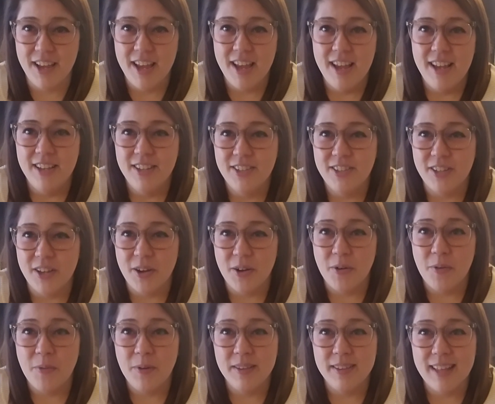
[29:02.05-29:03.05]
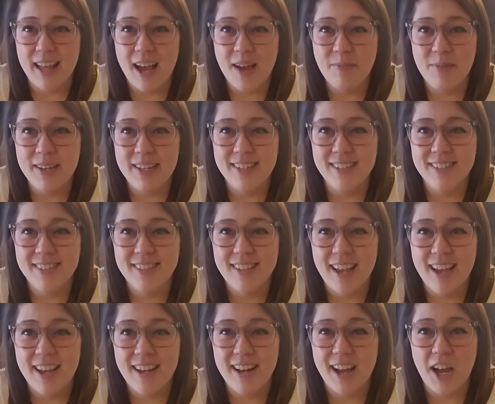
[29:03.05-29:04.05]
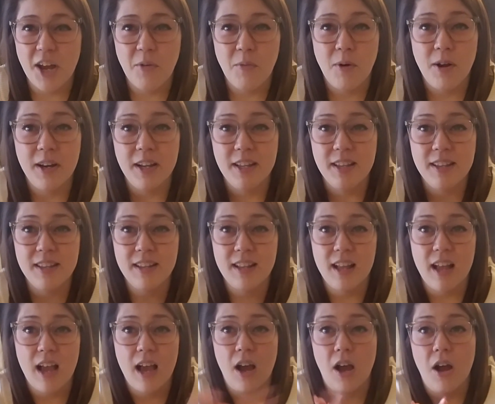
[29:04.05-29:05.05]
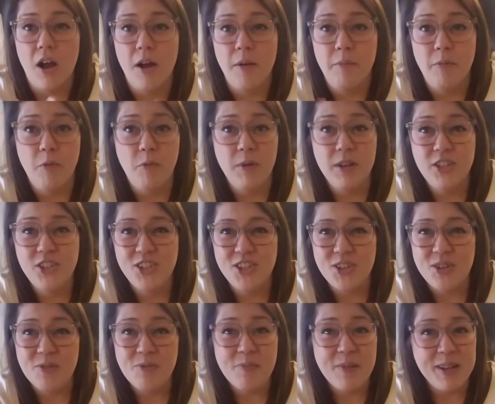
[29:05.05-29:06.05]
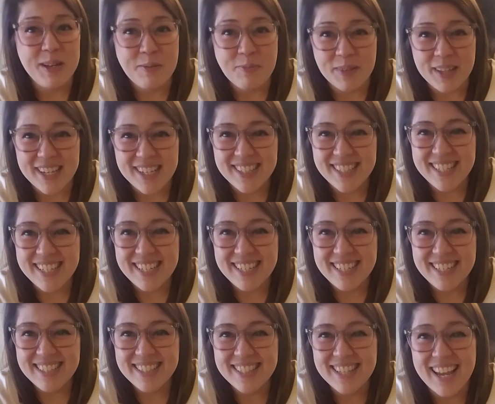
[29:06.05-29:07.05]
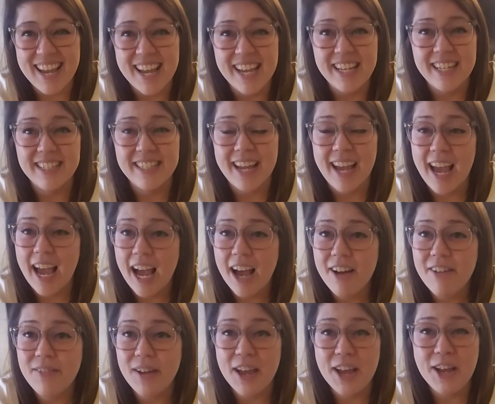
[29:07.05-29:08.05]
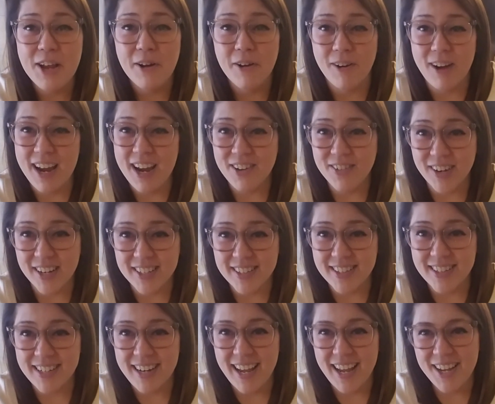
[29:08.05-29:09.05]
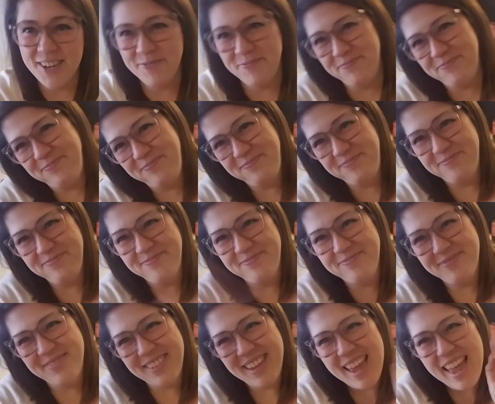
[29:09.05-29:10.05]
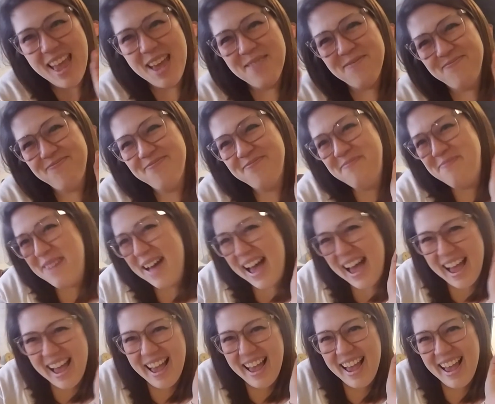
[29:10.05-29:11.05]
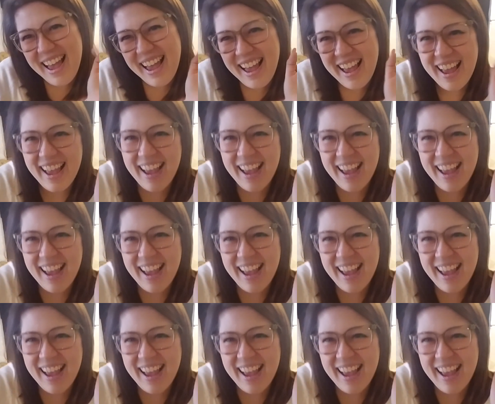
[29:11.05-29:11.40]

So with that being said, I want to wish you many blessings and have a great rest of the day. Bye!